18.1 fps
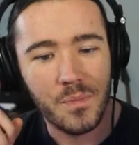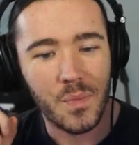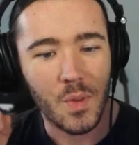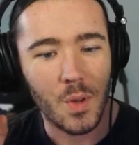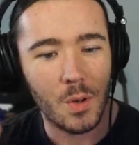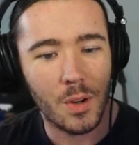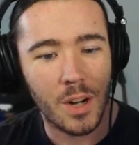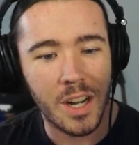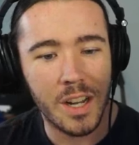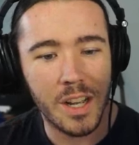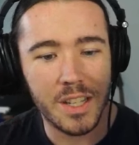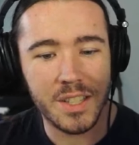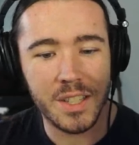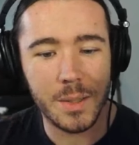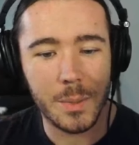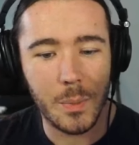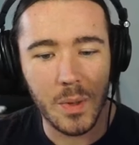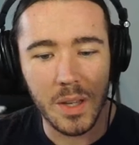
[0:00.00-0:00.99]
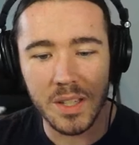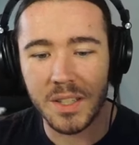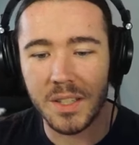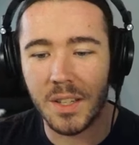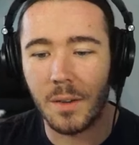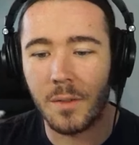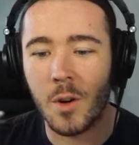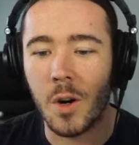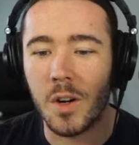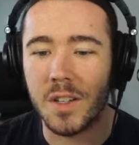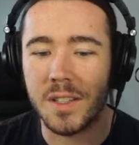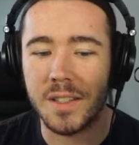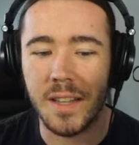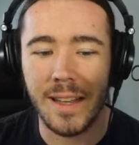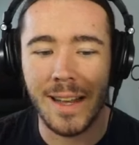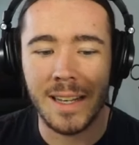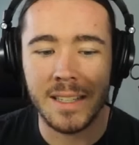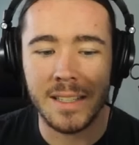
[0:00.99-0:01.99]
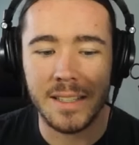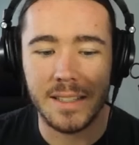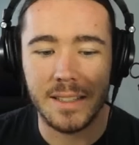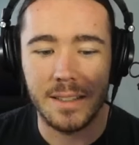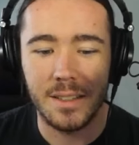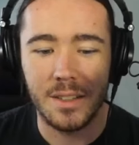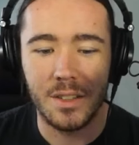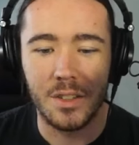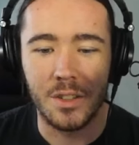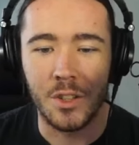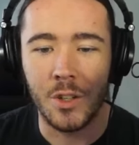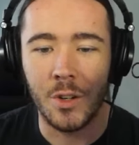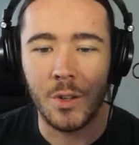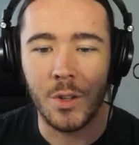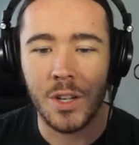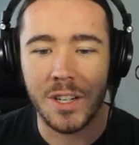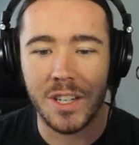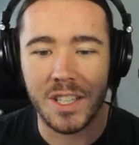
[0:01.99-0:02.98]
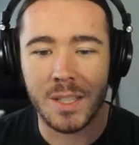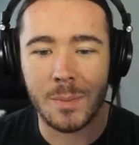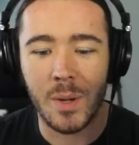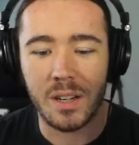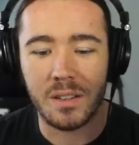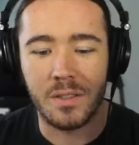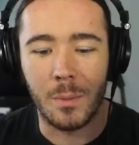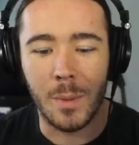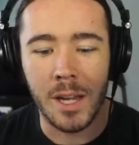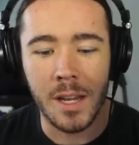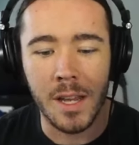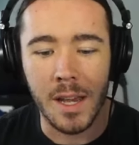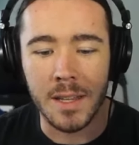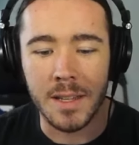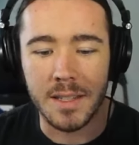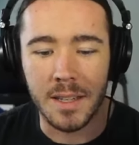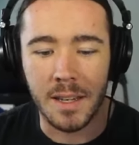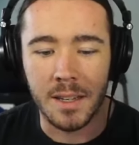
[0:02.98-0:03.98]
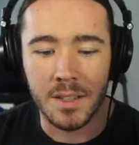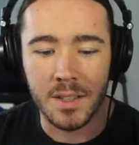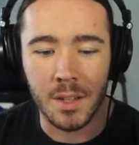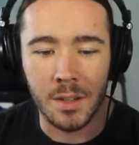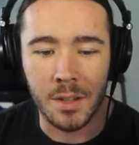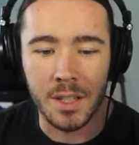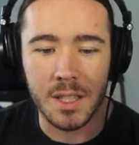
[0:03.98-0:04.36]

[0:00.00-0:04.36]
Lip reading: All right, this is of course, as you know, you could expect from any NC.A song.